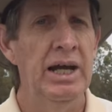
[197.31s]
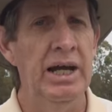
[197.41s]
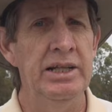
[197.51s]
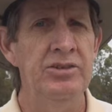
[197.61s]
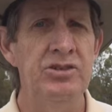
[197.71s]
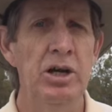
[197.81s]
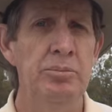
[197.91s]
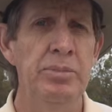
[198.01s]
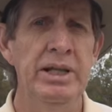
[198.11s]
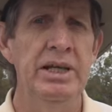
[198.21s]
and there's
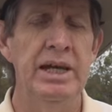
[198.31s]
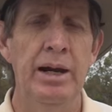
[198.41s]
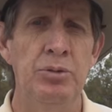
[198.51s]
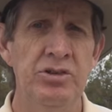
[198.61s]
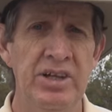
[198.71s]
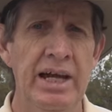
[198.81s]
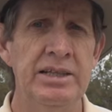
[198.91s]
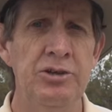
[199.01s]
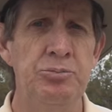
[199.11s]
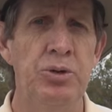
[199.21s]
not many cameras
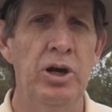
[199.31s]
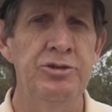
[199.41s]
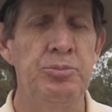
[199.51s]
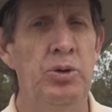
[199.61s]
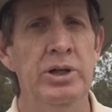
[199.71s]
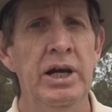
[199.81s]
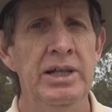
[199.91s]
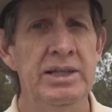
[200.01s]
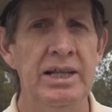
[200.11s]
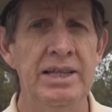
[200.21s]
at this price point
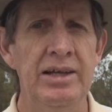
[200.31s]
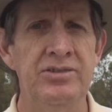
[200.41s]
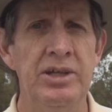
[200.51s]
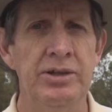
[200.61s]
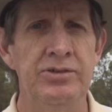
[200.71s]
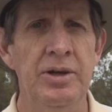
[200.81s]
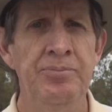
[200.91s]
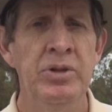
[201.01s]
that does this.